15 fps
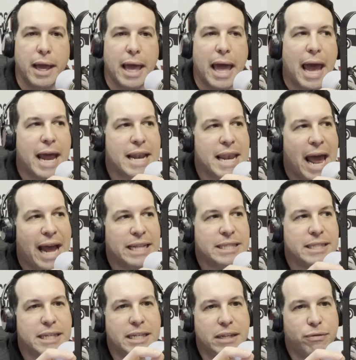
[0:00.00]
And that's
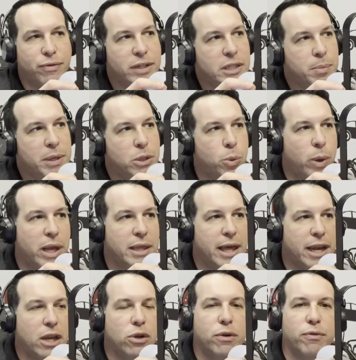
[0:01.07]
the difference between
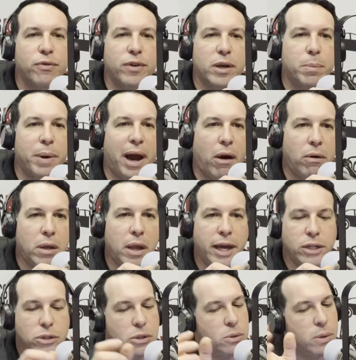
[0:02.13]
letting your fear
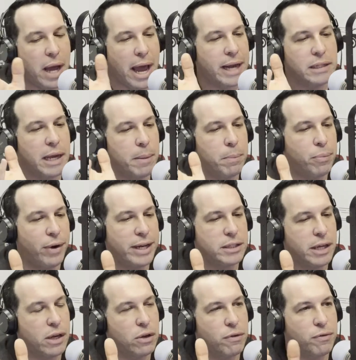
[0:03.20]
paralyze you and
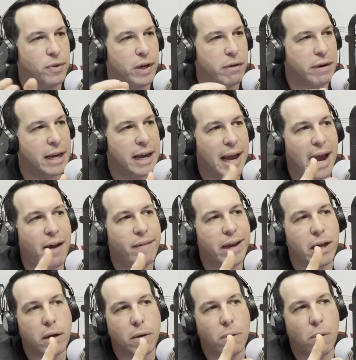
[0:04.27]
embracing your fear and carrying
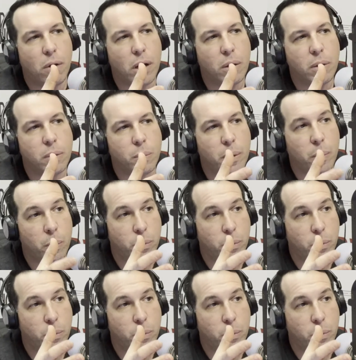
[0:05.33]
it along